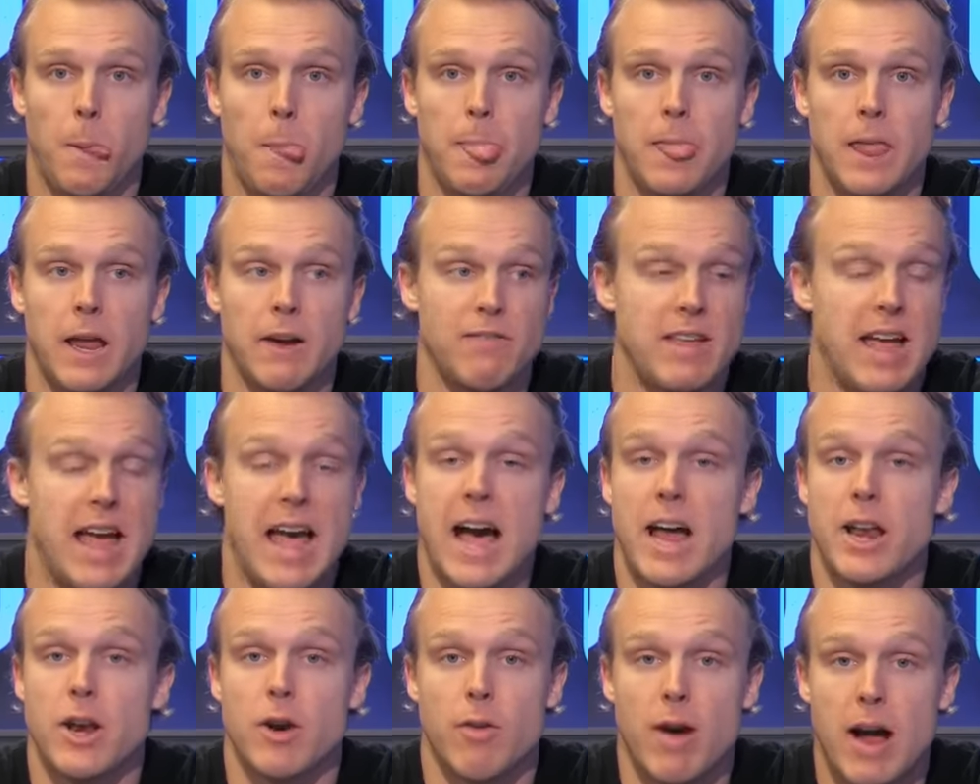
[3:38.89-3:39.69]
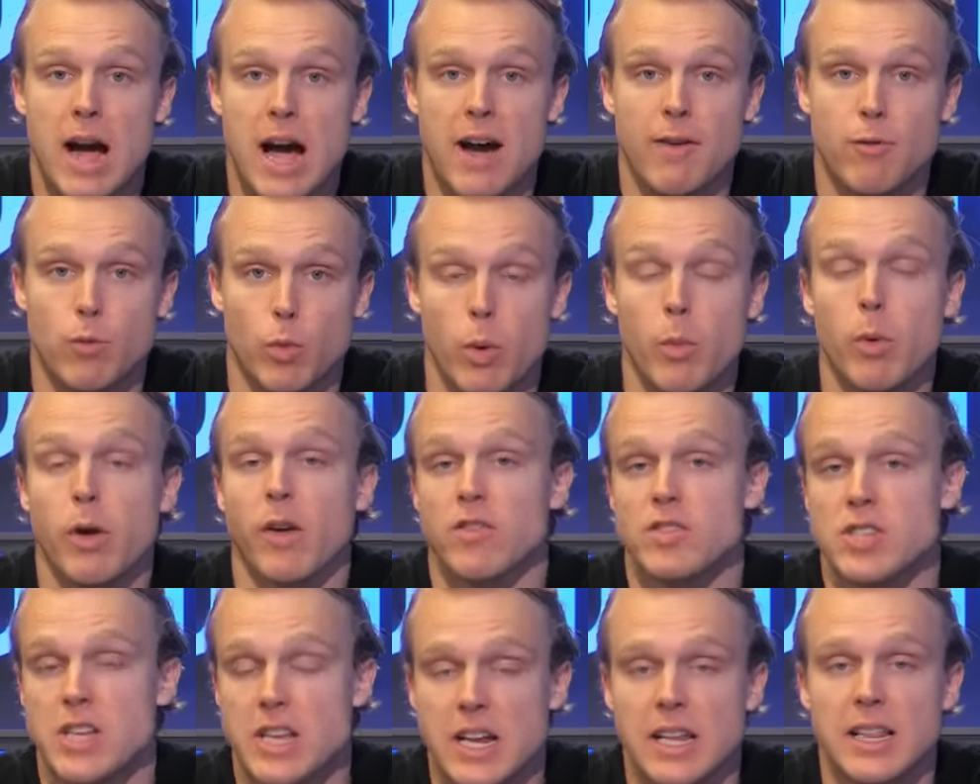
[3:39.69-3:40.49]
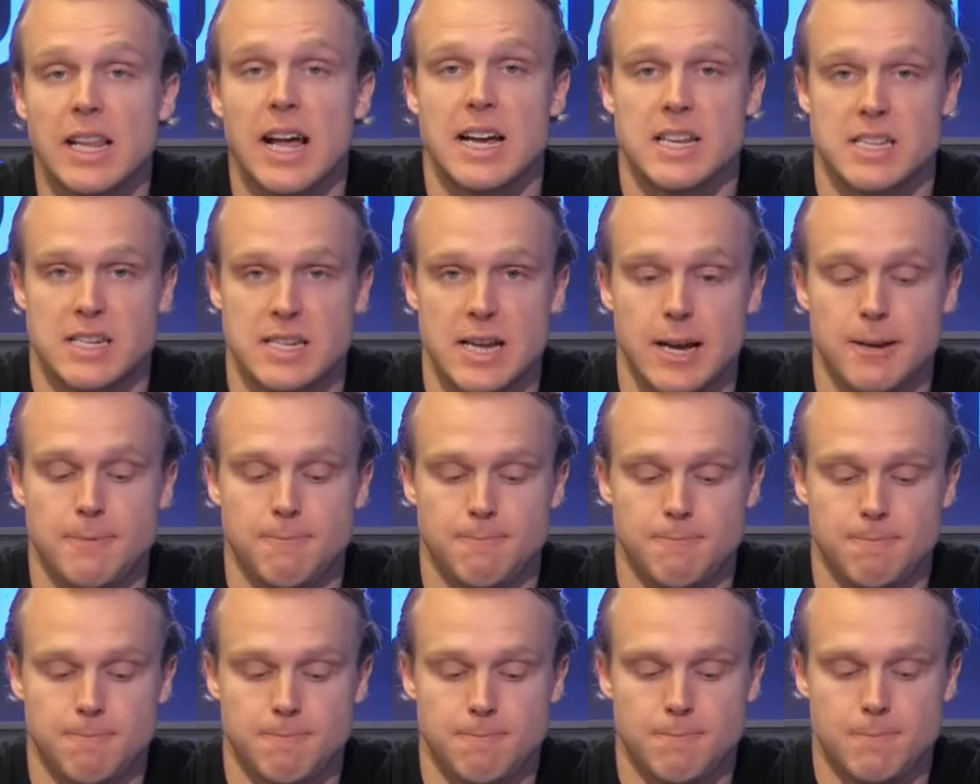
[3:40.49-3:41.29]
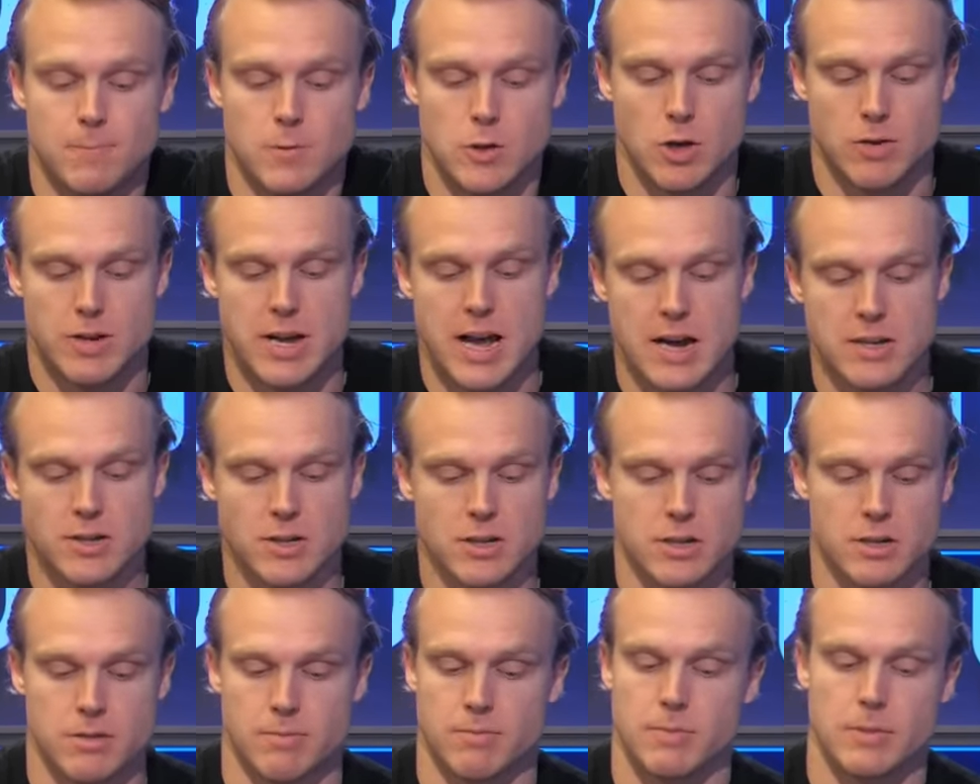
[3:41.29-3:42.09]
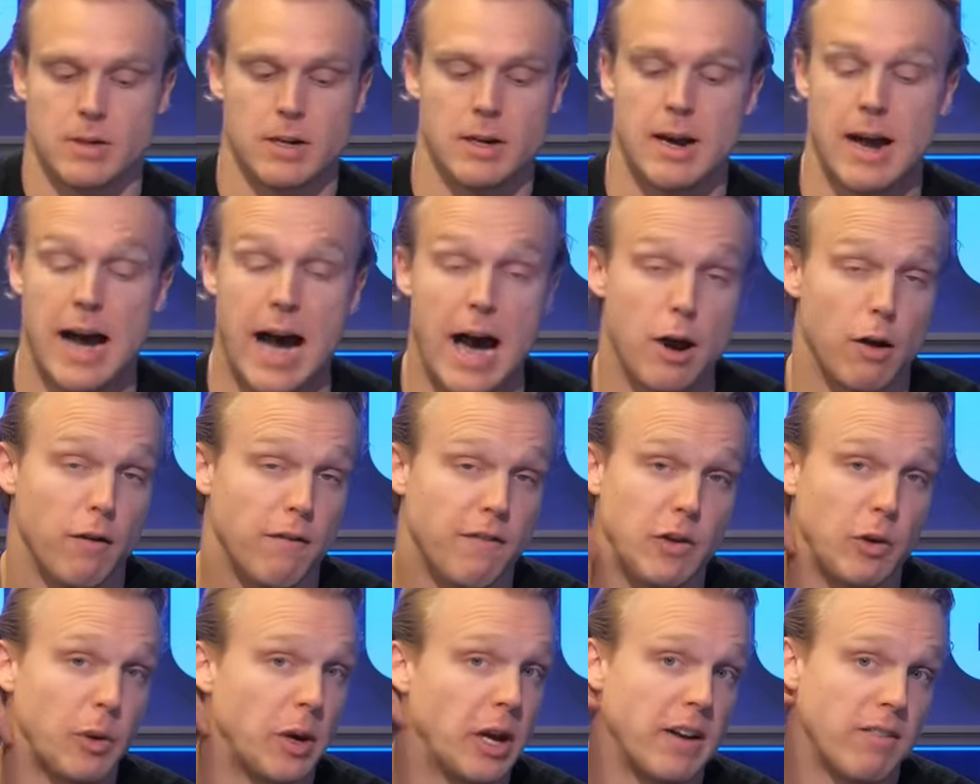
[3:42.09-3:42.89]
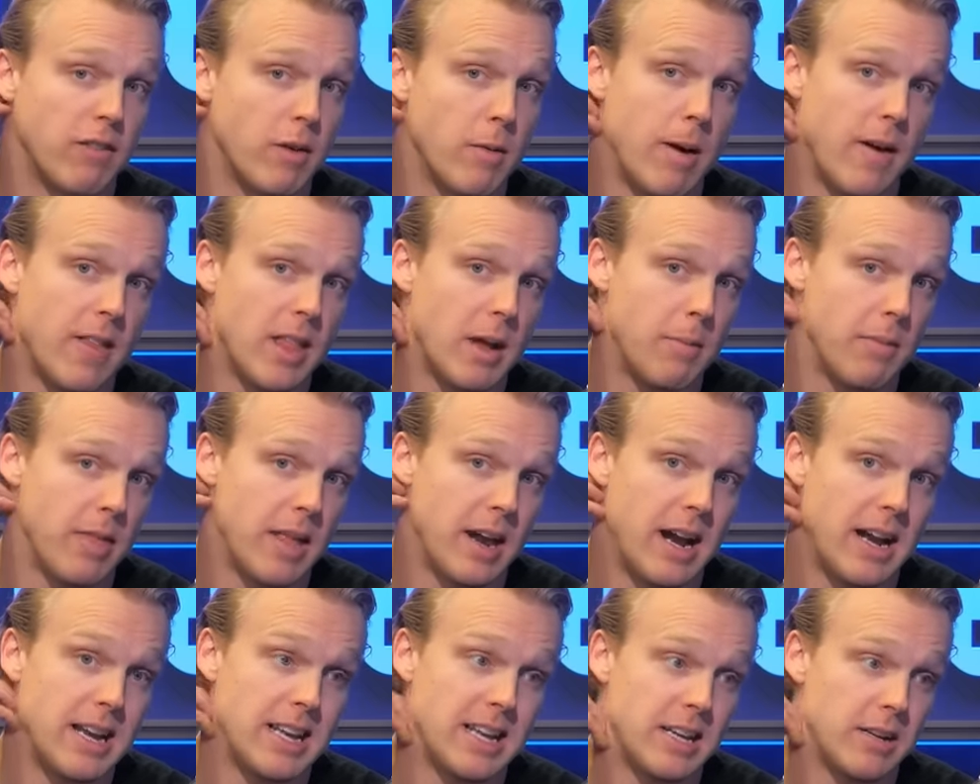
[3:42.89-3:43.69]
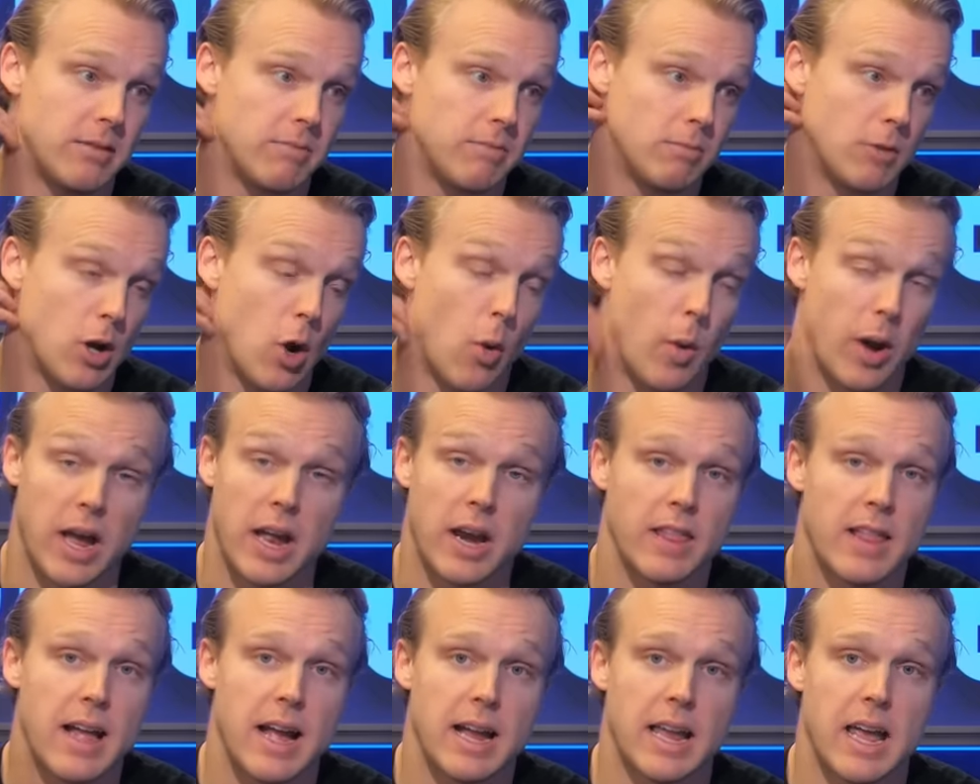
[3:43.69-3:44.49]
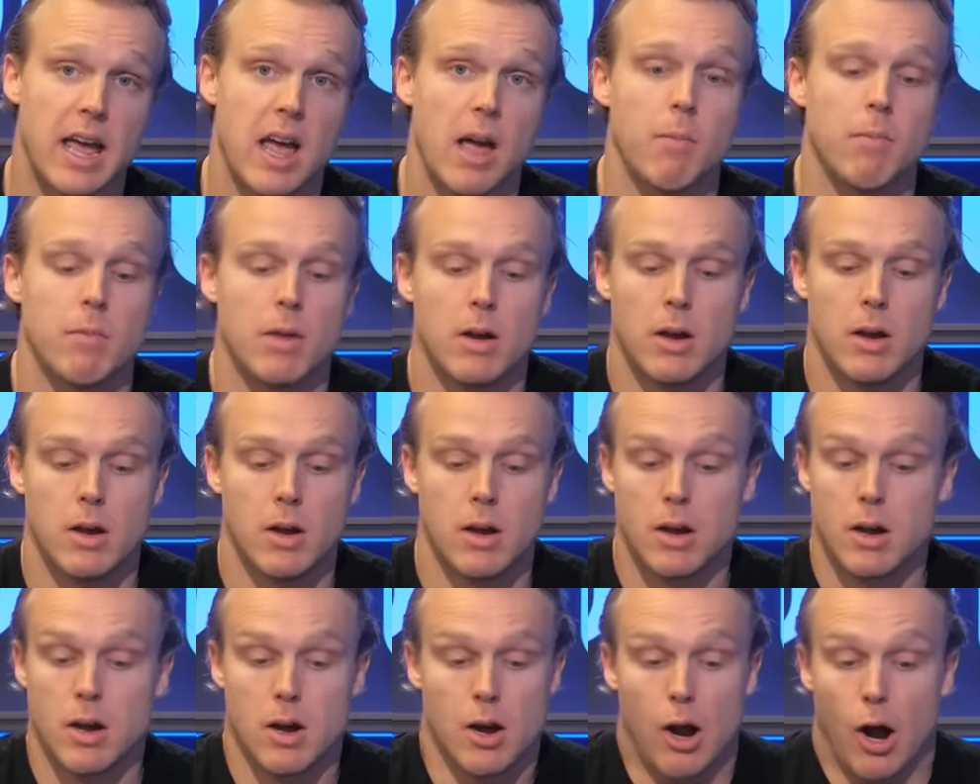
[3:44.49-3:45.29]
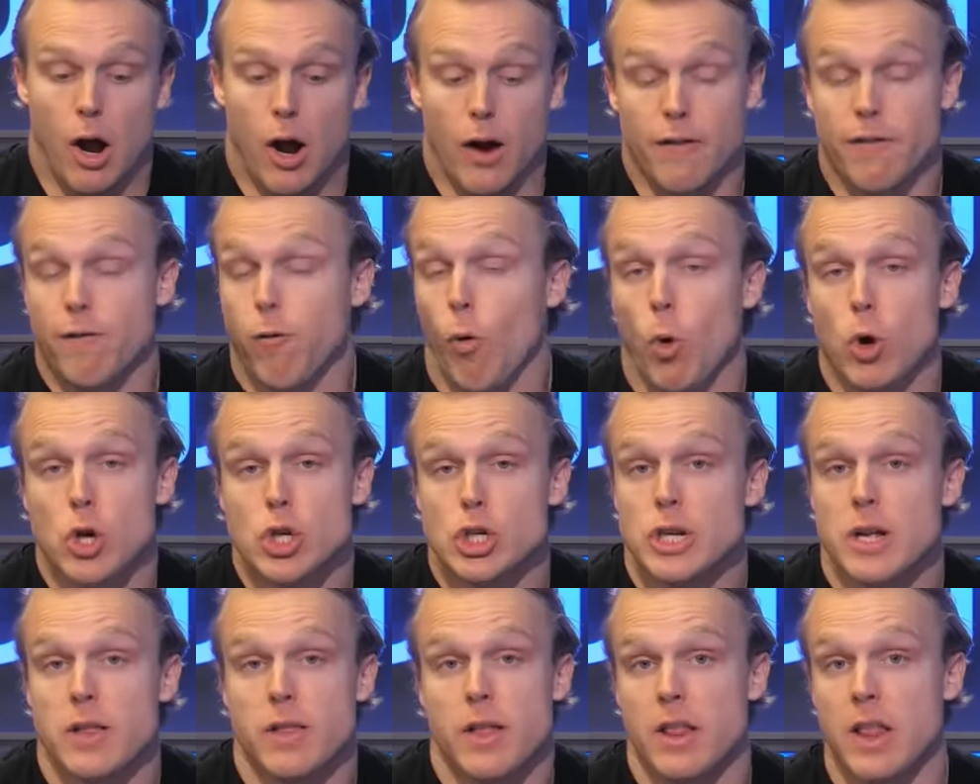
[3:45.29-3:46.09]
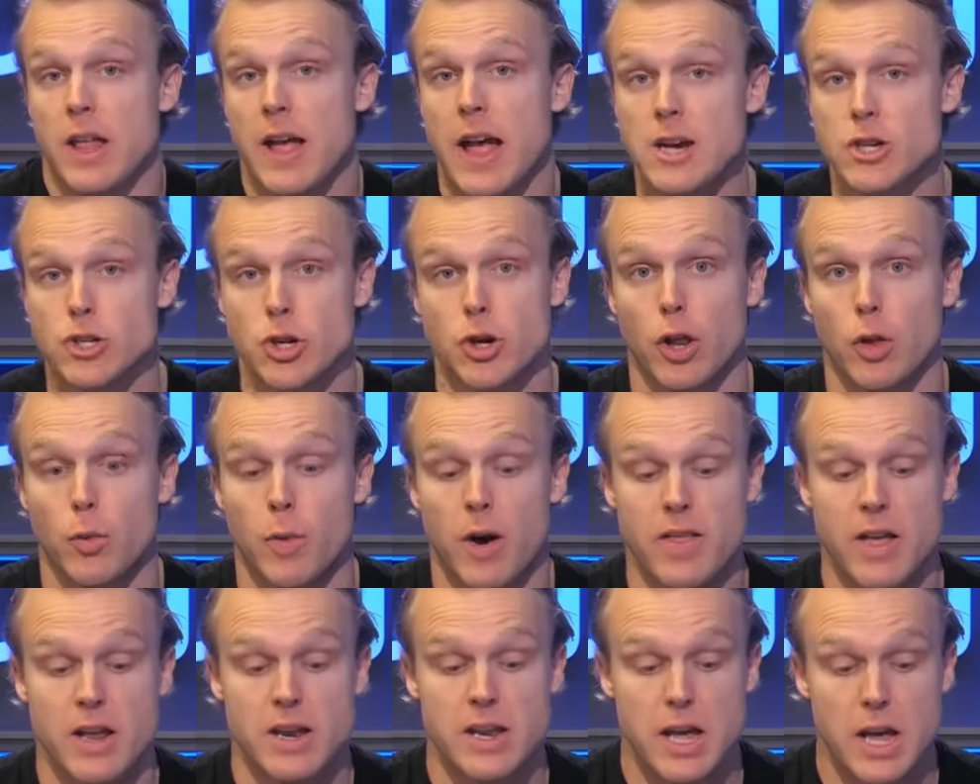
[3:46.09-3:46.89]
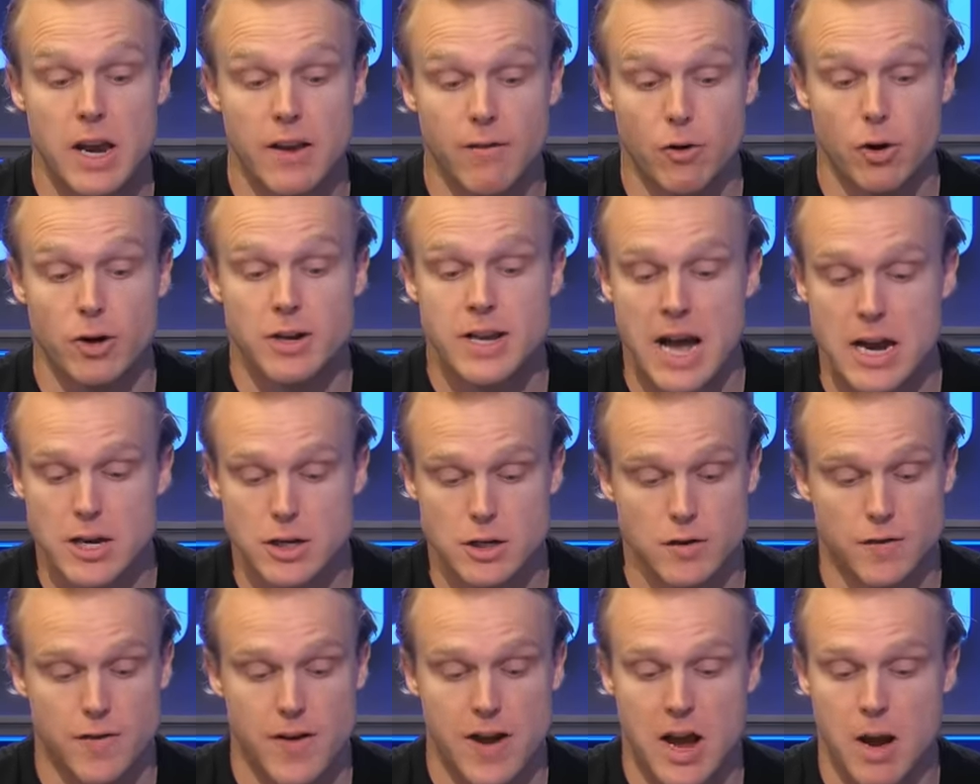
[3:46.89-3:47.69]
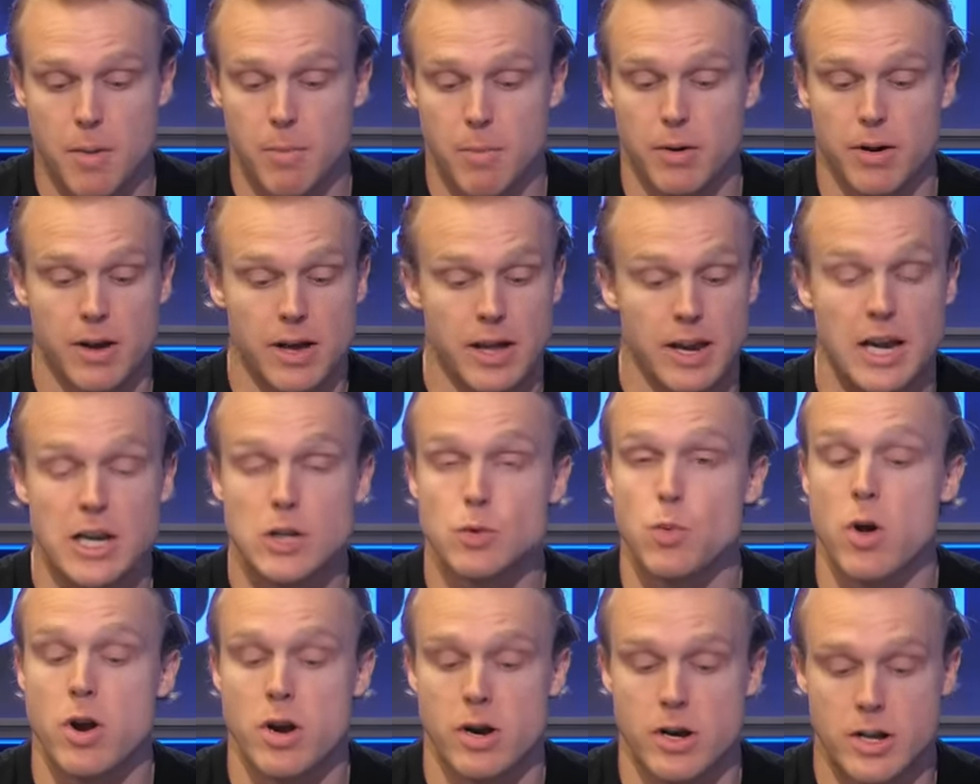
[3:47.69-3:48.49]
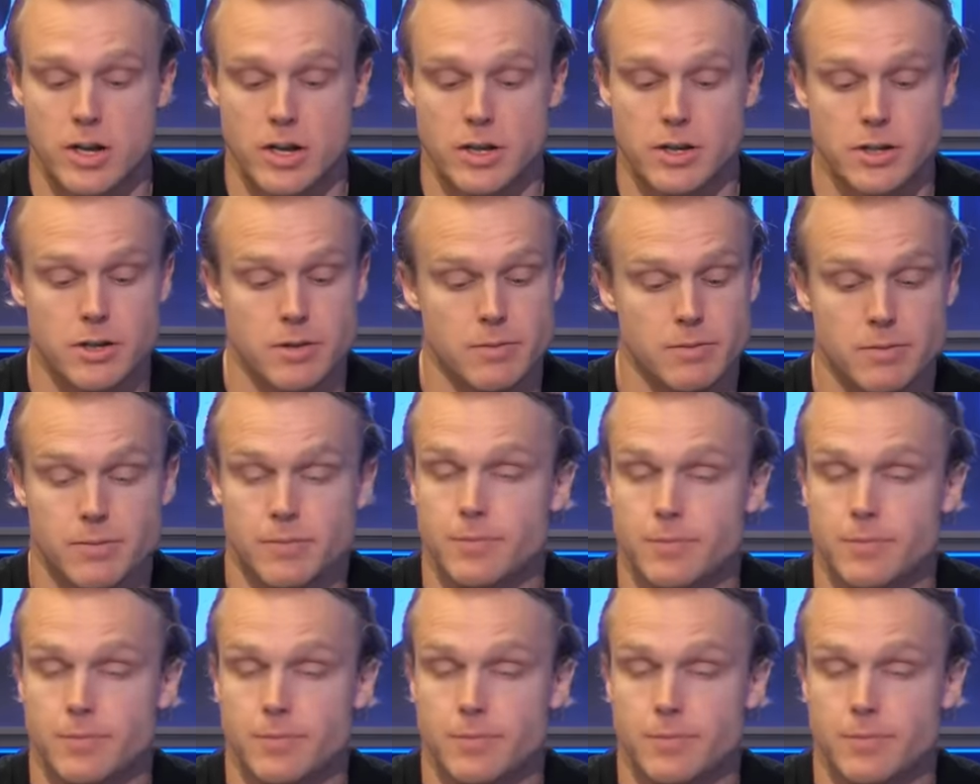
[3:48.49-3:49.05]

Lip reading: If they hadn't arrived, we would have seen it last night. So Texas, I don't feel any different about them than I did going into that game. Unfortunate that they executed the way they did if you're a Texas fan, but it is what it is.